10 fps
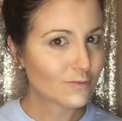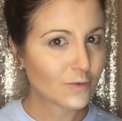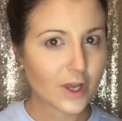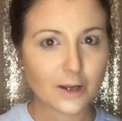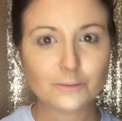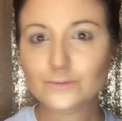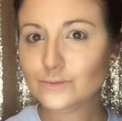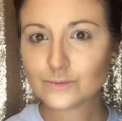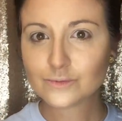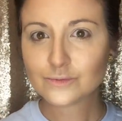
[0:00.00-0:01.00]
Okay.
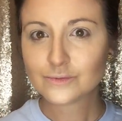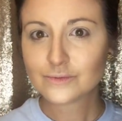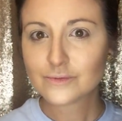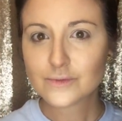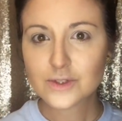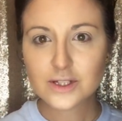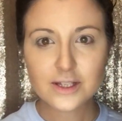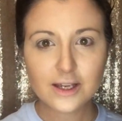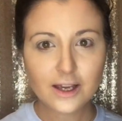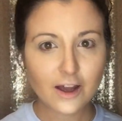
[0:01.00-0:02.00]

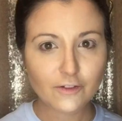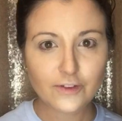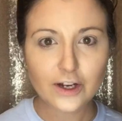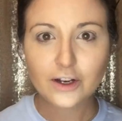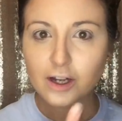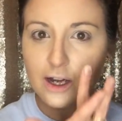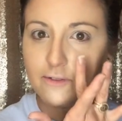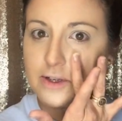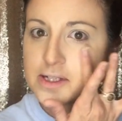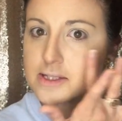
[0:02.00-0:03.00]
See how very
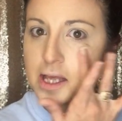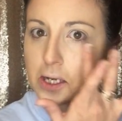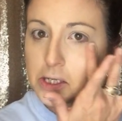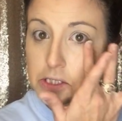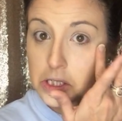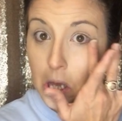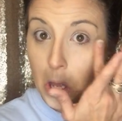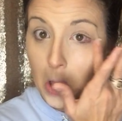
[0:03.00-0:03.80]
obvious that is?